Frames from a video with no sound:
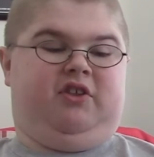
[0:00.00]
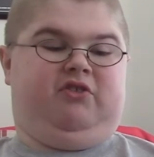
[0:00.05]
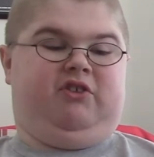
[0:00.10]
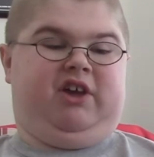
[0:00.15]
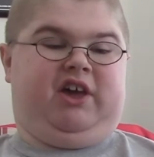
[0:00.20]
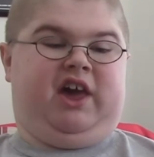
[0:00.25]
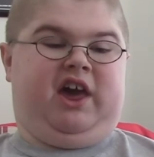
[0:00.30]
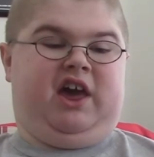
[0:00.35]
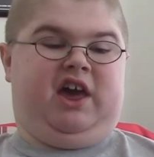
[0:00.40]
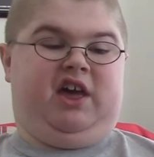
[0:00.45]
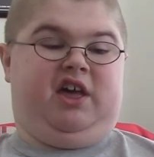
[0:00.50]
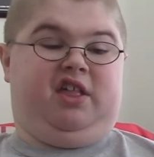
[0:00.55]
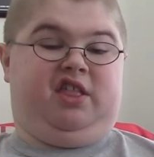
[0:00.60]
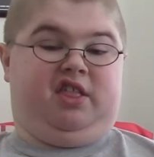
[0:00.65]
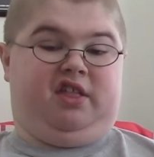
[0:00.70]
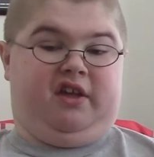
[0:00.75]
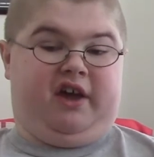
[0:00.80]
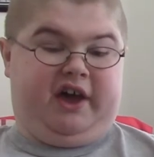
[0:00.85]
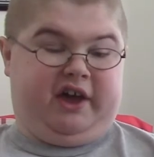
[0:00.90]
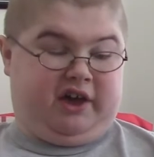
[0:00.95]
of
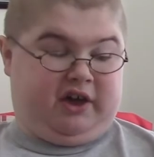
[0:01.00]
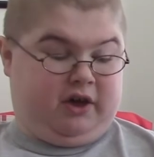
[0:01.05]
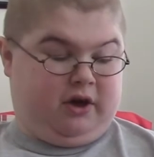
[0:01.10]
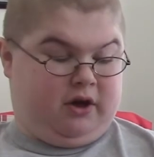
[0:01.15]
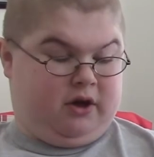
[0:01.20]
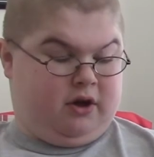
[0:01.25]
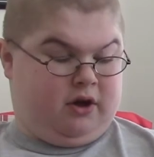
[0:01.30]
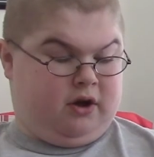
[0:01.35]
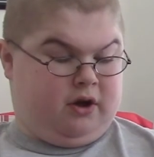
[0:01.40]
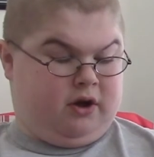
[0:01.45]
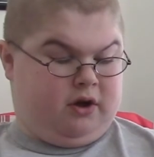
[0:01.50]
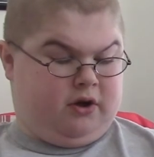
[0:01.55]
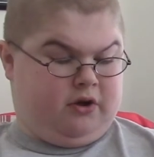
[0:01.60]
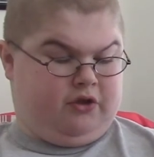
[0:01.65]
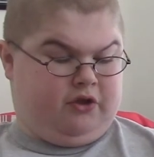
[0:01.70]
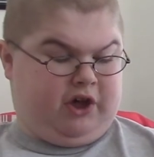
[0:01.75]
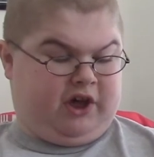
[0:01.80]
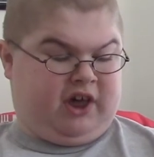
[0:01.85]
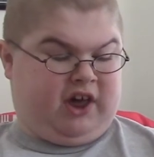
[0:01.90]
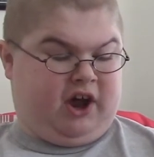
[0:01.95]
decays like
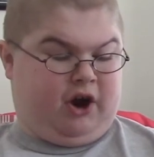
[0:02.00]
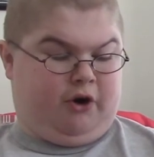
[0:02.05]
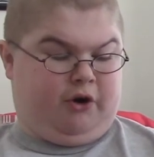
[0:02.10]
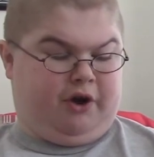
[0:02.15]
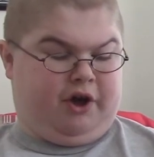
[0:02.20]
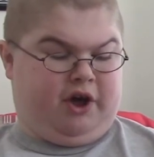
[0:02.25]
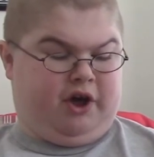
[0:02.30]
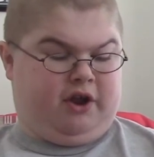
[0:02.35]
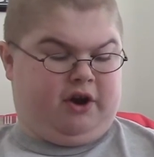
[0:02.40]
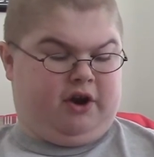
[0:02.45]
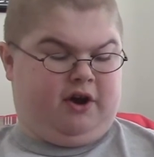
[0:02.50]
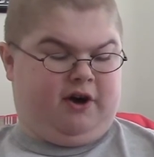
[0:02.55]
the carrion